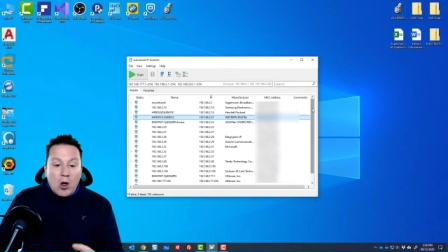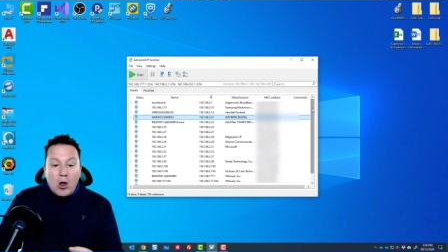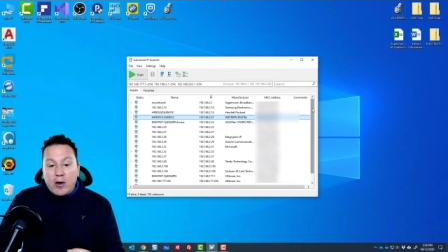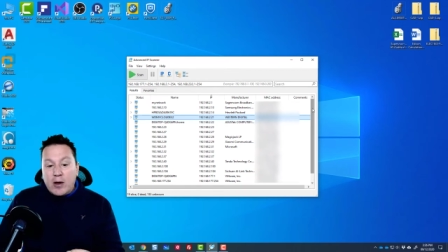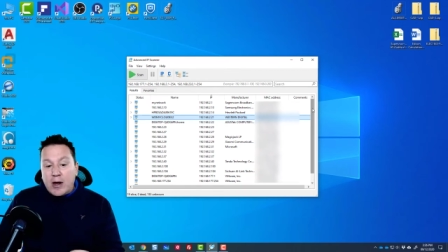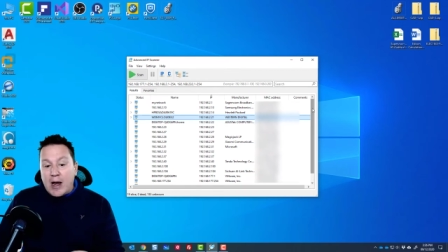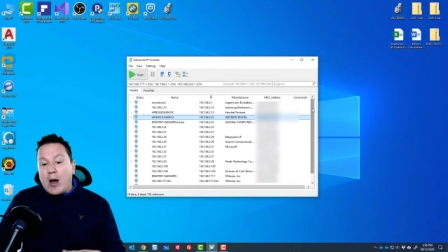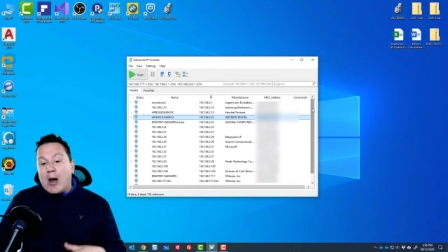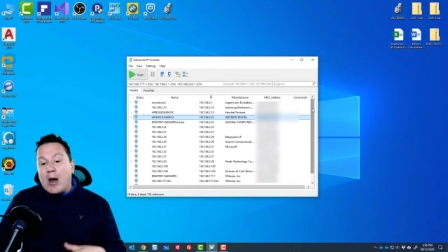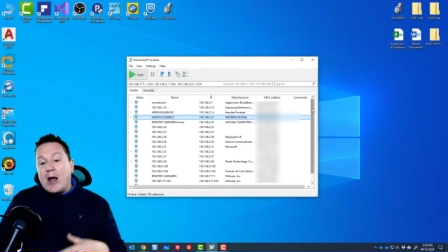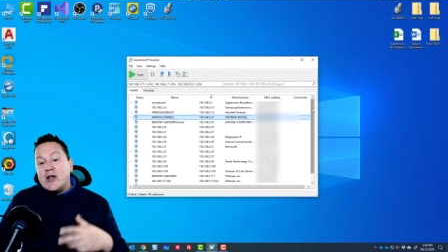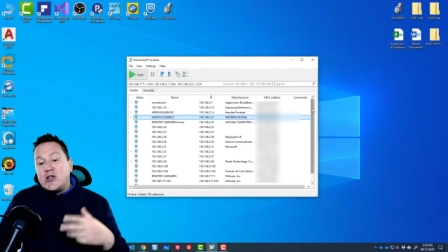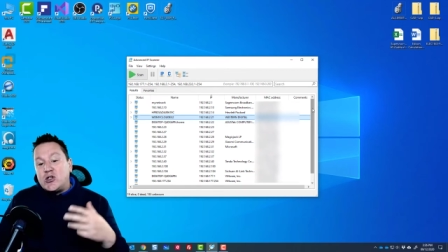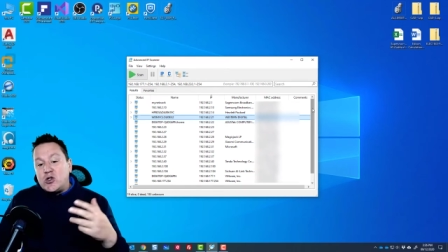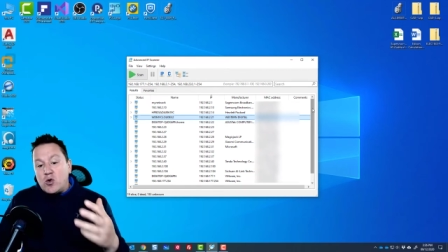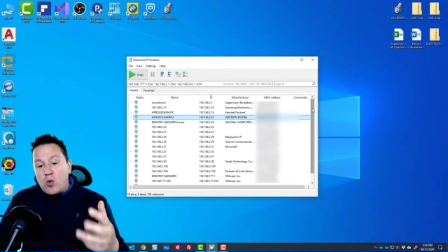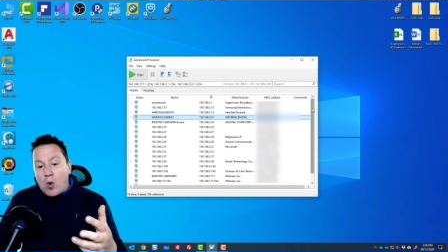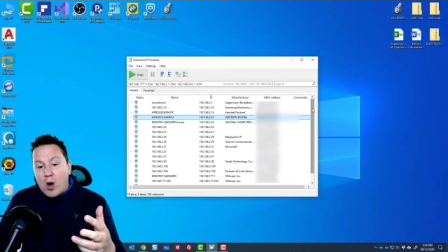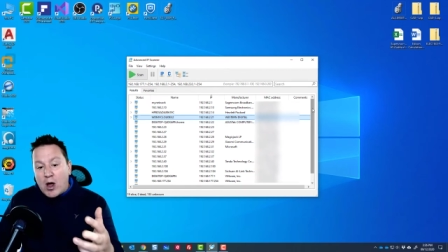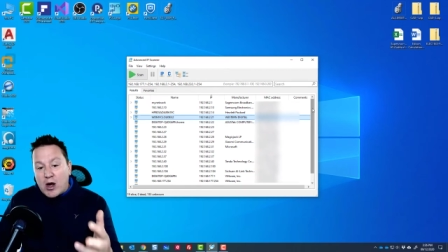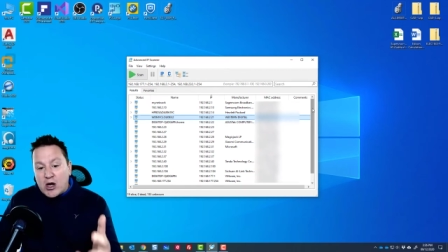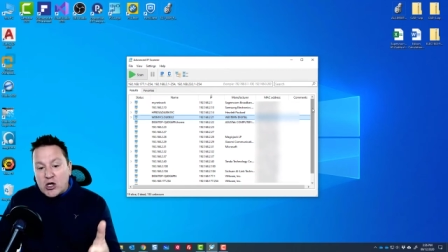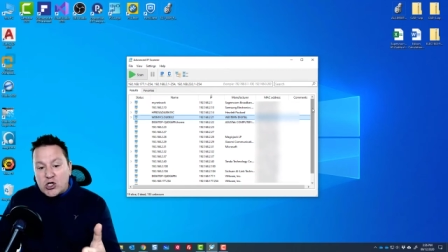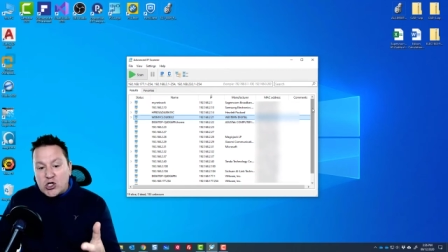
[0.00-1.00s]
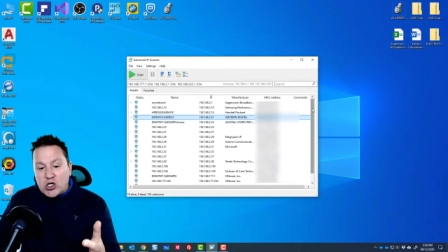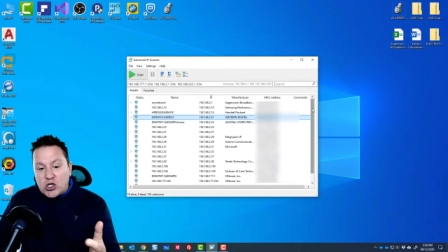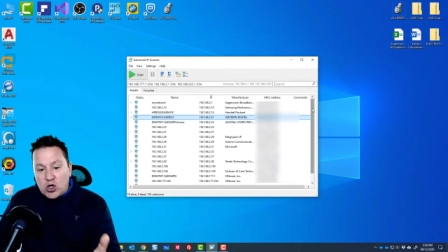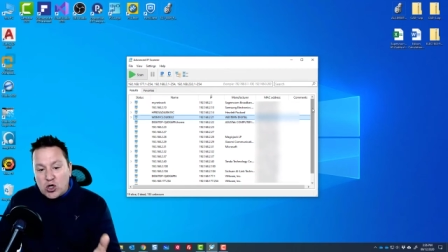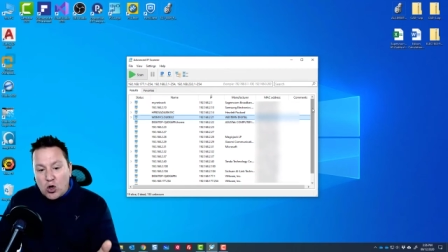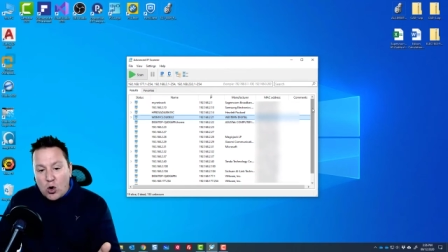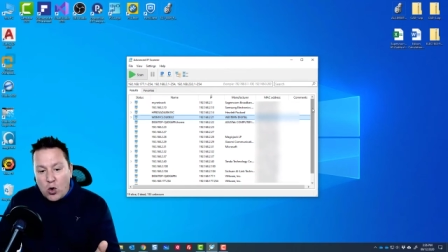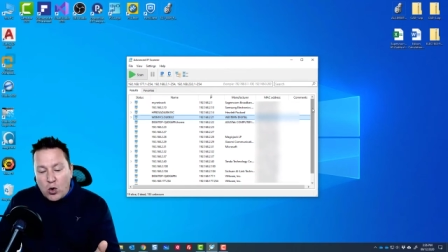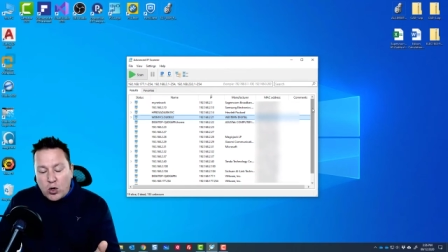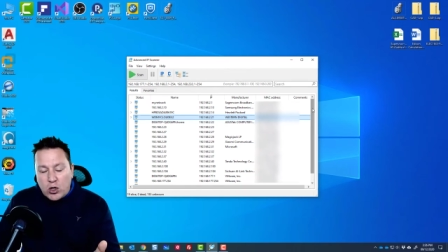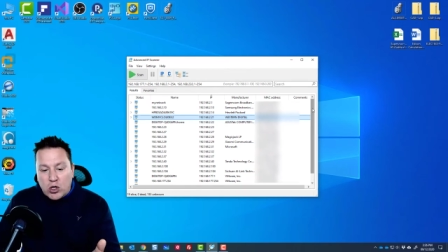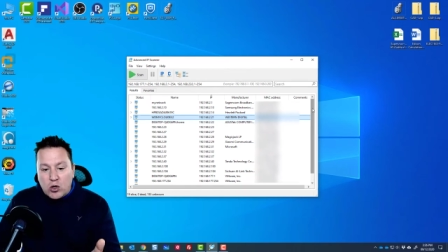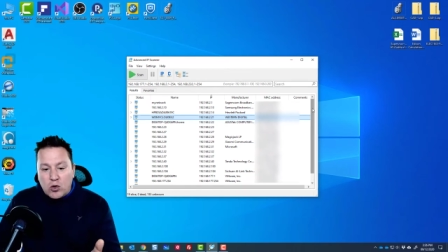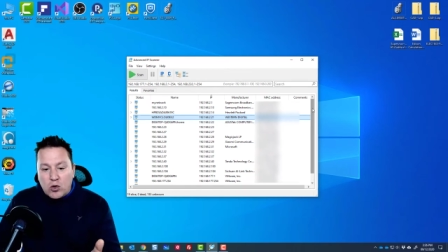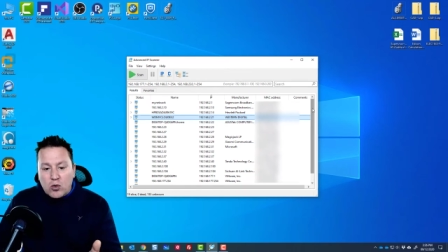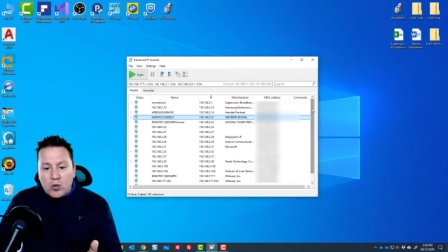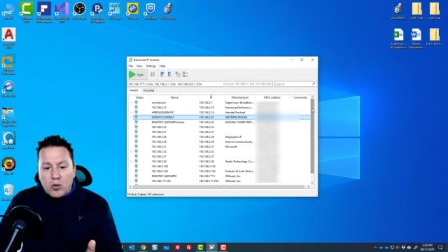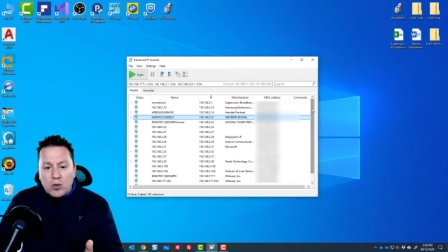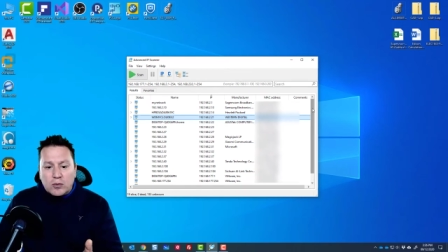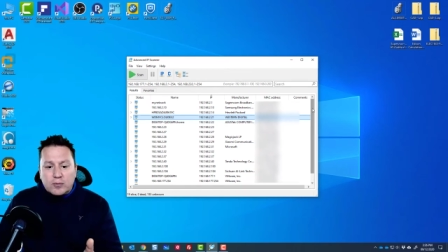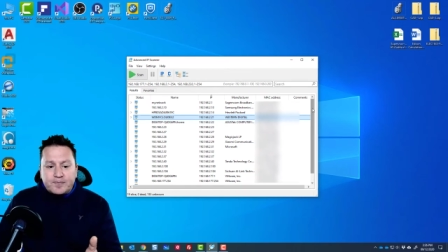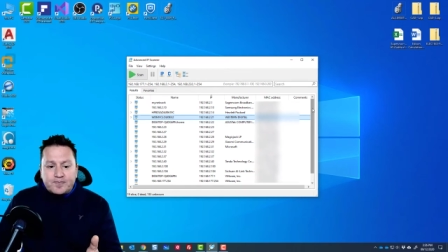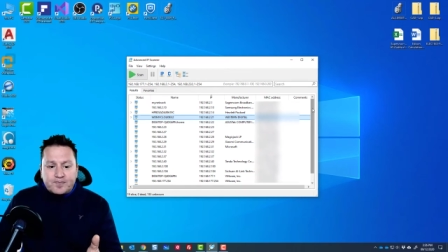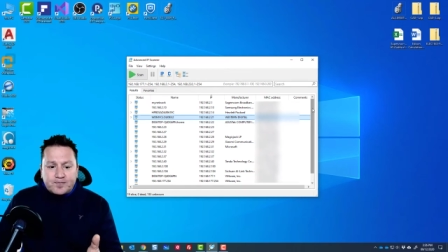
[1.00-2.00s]
Now, I do wanna show
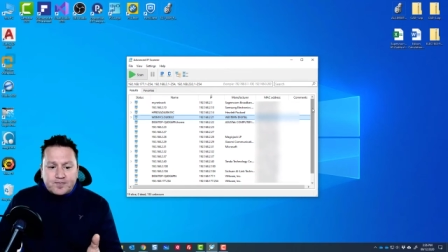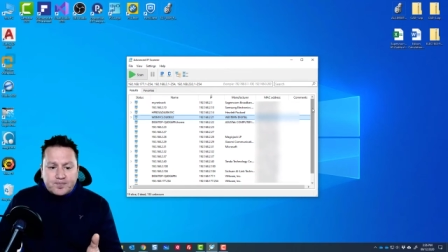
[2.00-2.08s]
you